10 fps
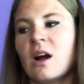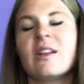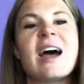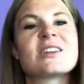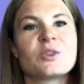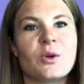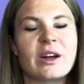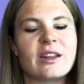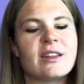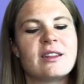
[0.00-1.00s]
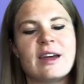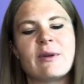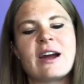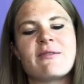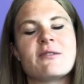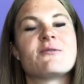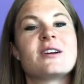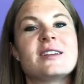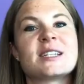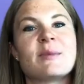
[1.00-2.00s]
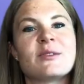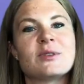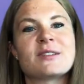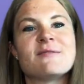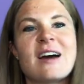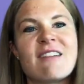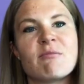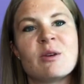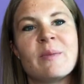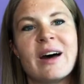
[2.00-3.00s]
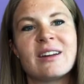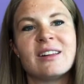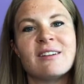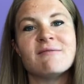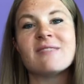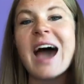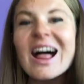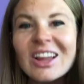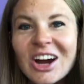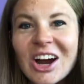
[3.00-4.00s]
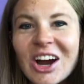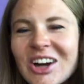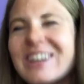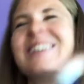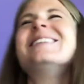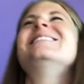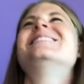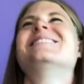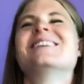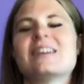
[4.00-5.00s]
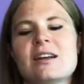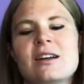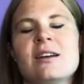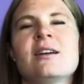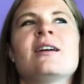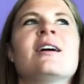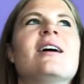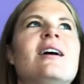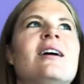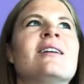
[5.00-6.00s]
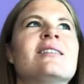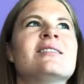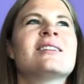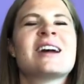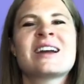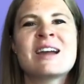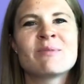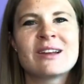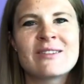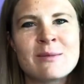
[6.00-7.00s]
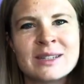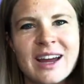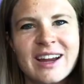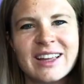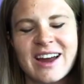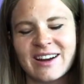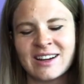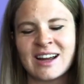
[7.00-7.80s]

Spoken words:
Our last oil that we got for free this month was a 5 ml bottle of Valor. Oh, I can't believe I'm saying that.